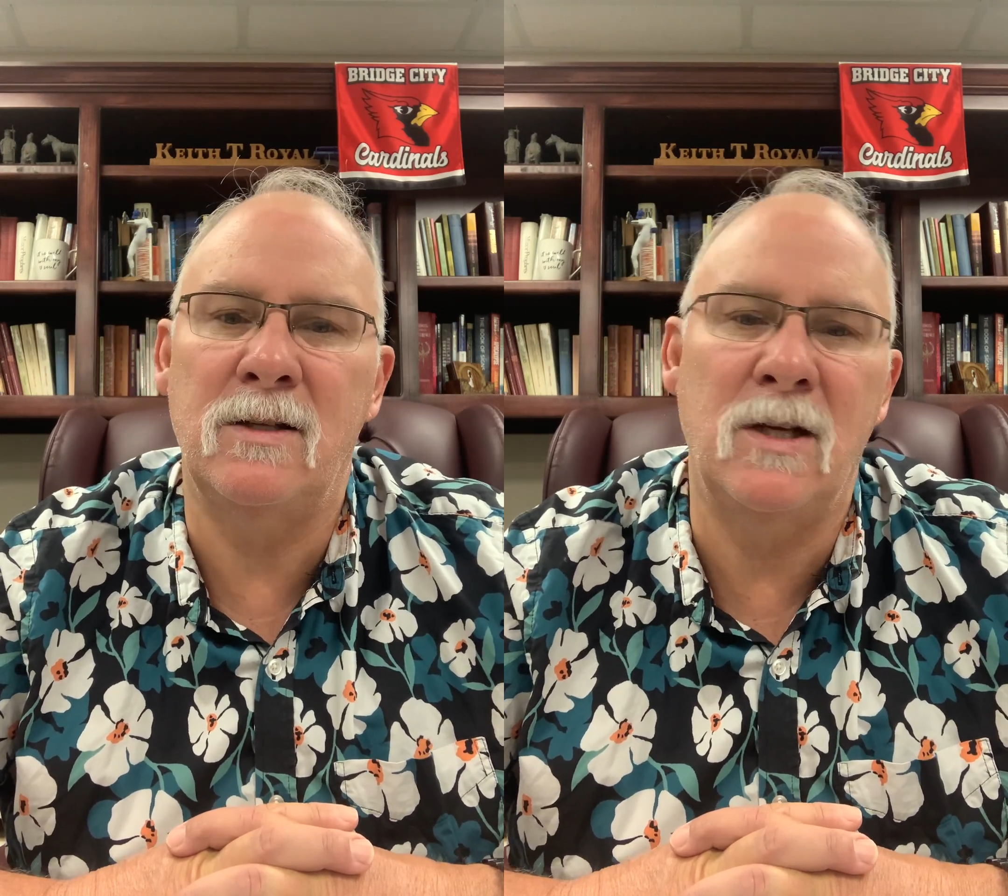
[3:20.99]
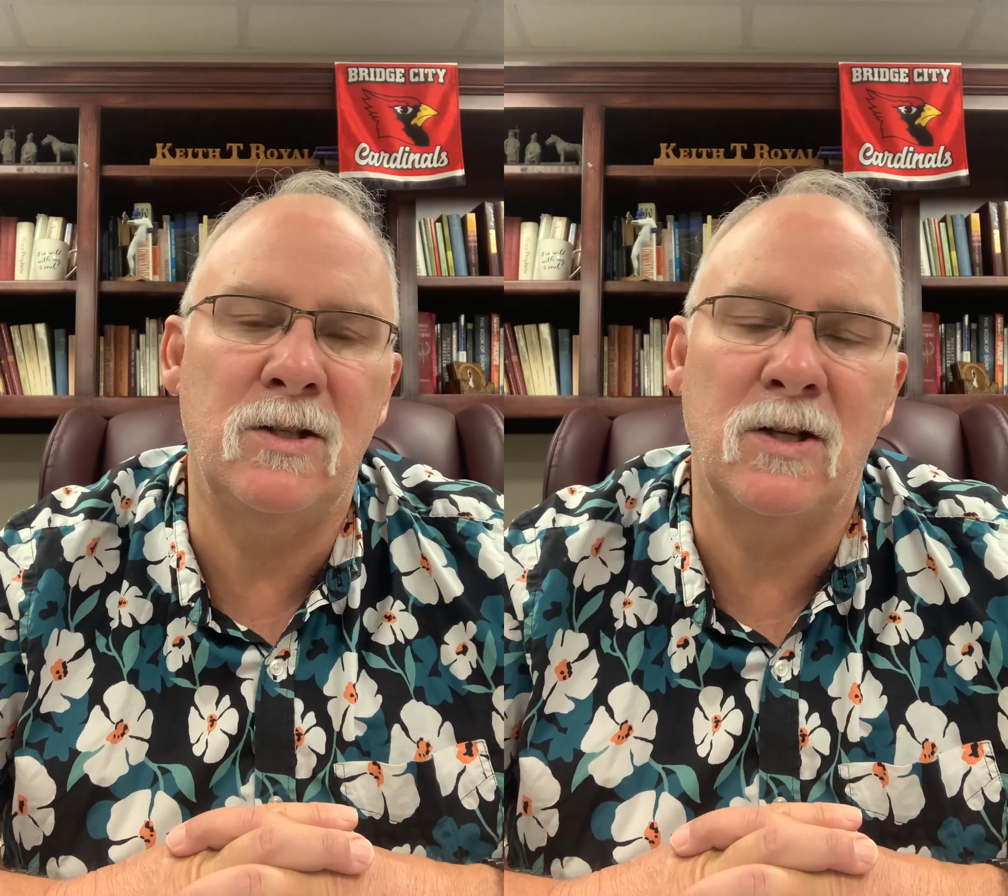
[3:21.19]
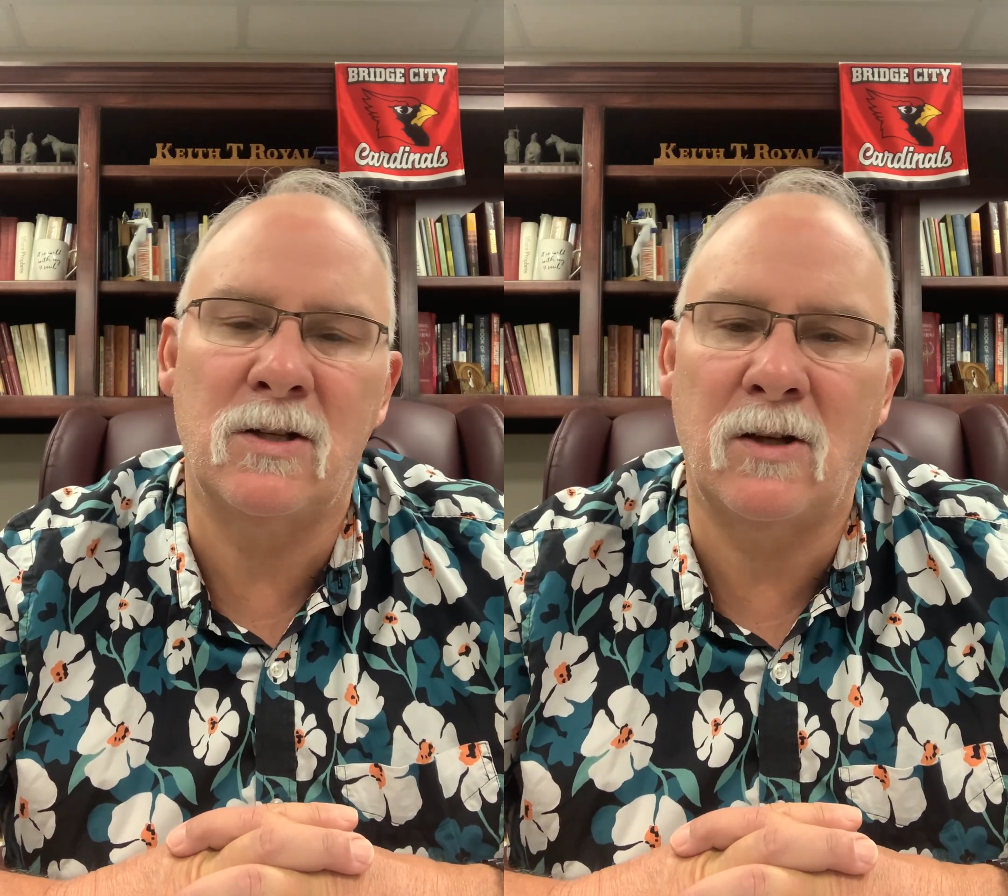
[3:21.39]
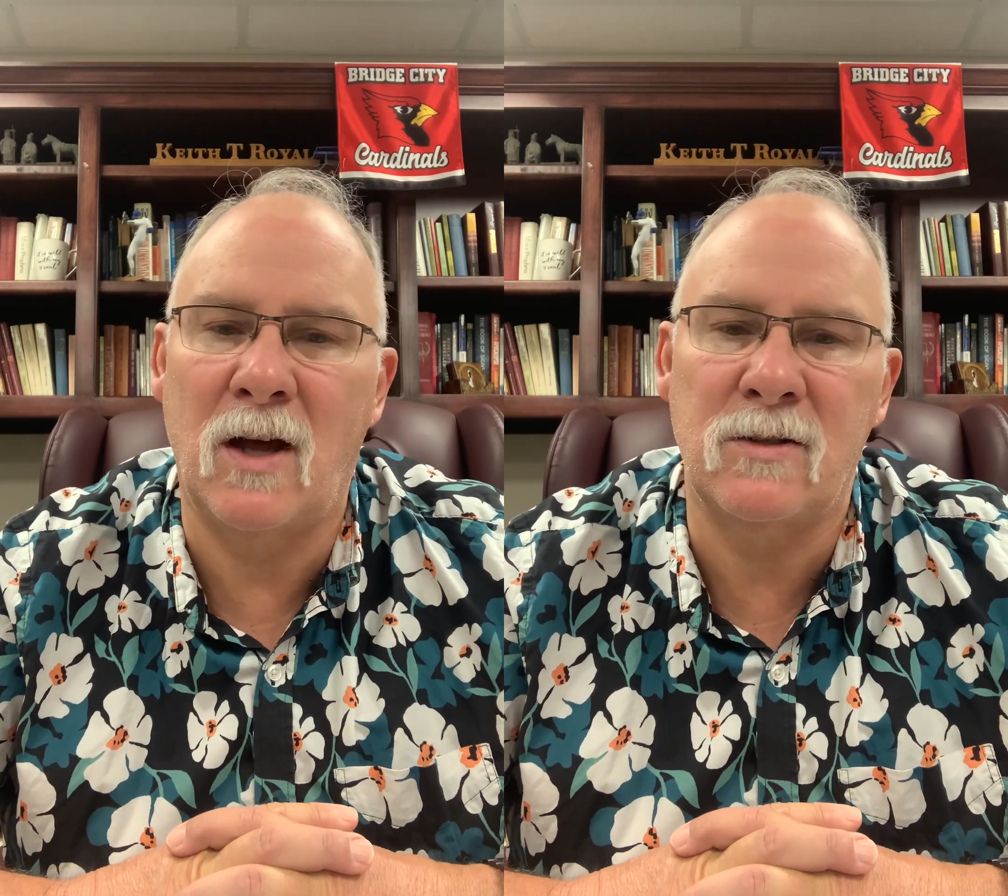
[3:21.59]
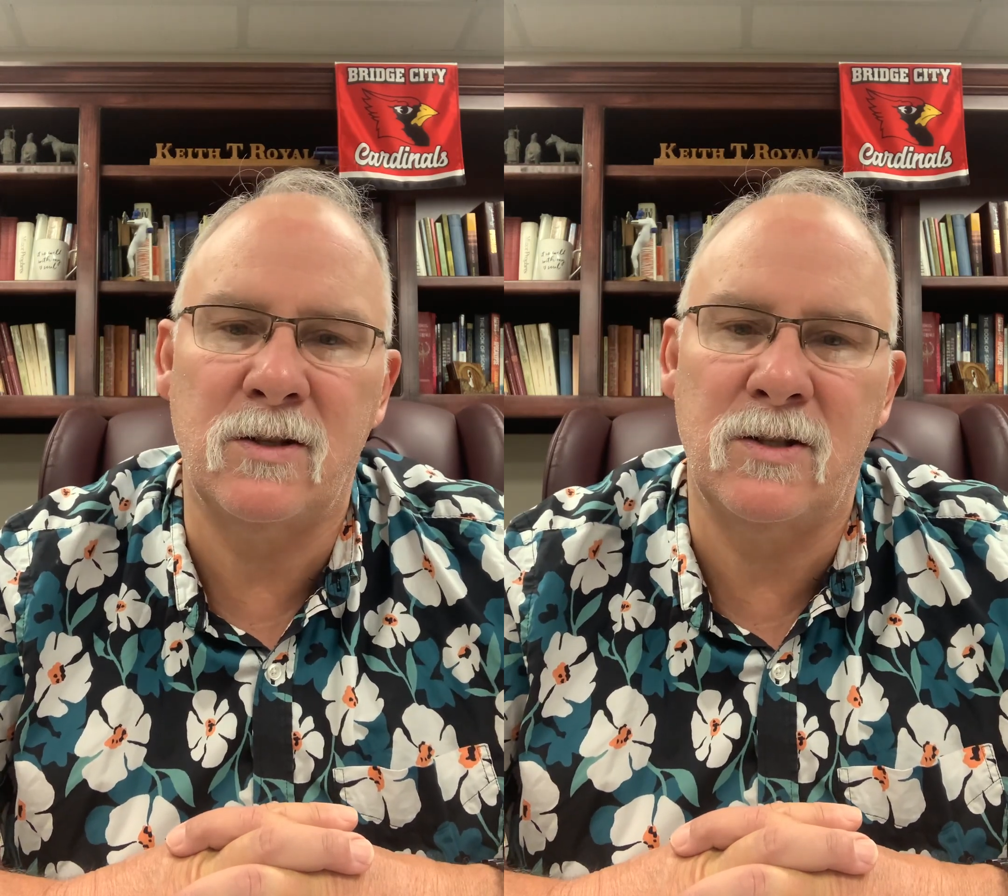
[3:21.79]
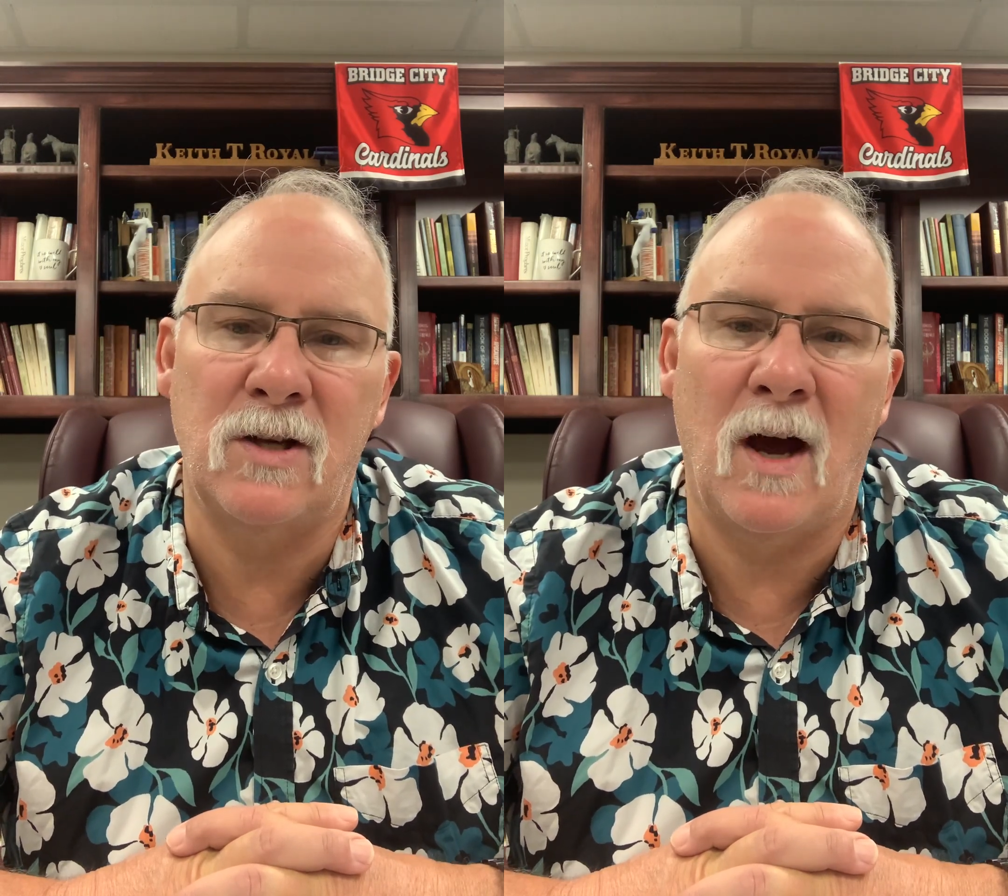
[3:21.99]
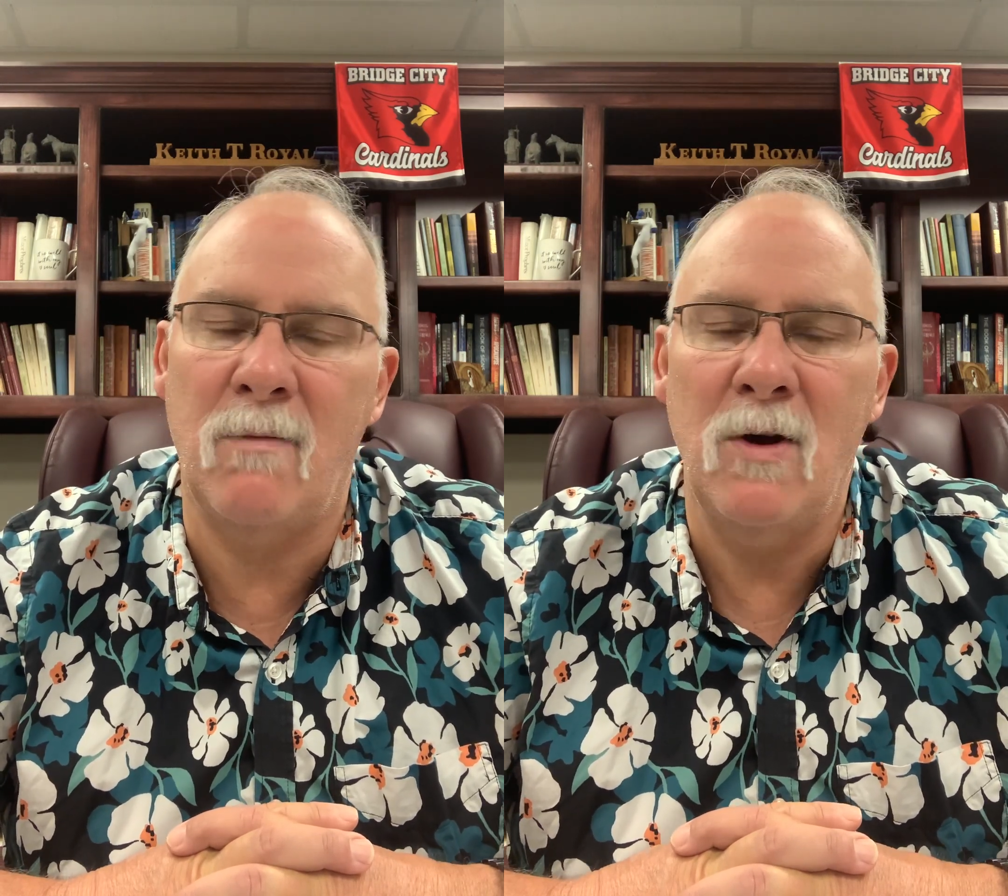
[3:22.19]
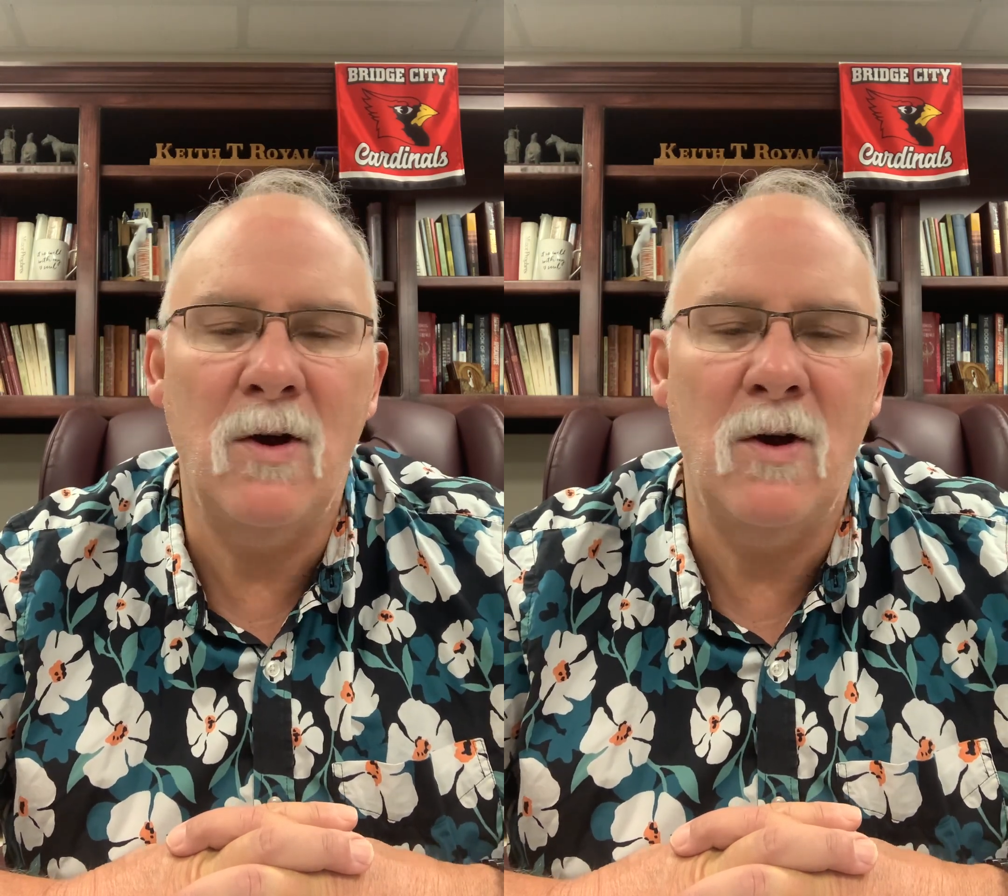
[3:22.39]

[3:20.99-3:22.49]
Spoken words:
He had just lost his job.